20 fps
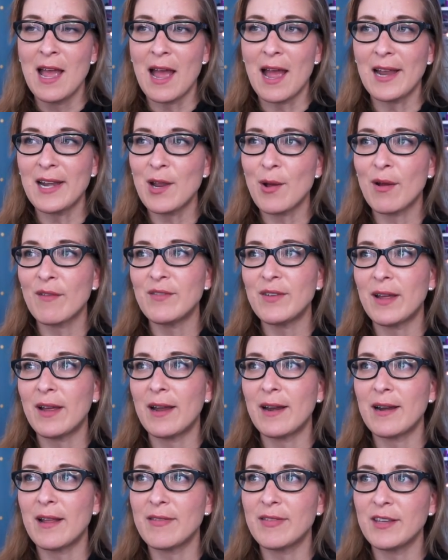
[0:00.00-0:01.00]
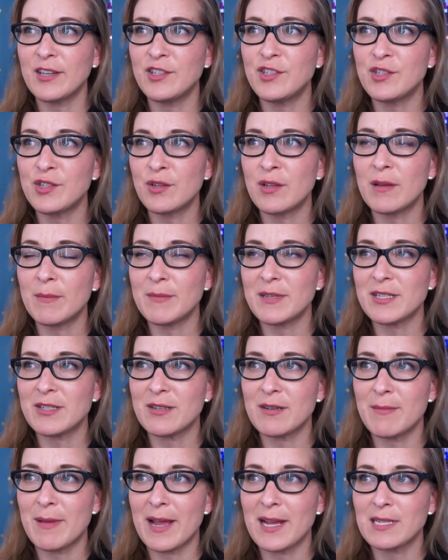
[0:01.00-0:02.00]
I know I've done the Julep
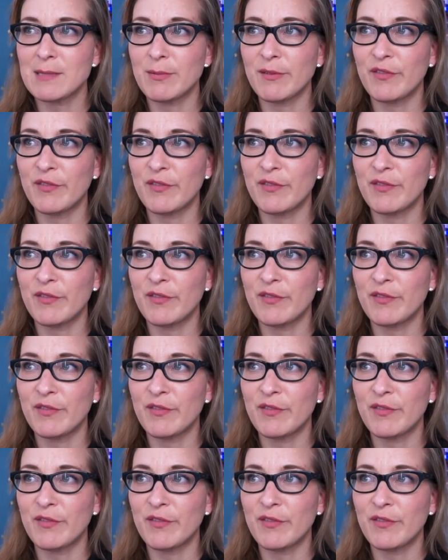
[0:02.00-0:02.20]
mystery bags